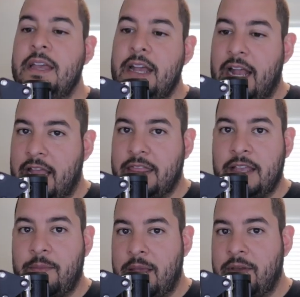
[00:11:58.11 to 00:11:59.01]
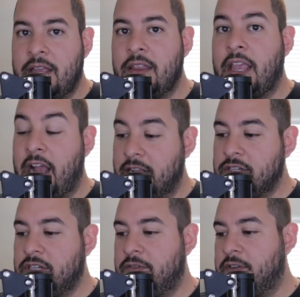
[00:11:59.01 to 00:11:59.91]
I think maybe they got
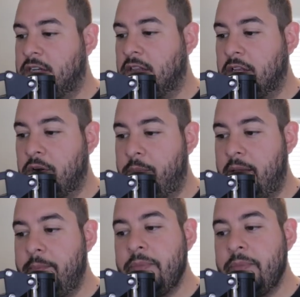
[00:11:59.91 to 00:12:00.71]
shifted a little bit.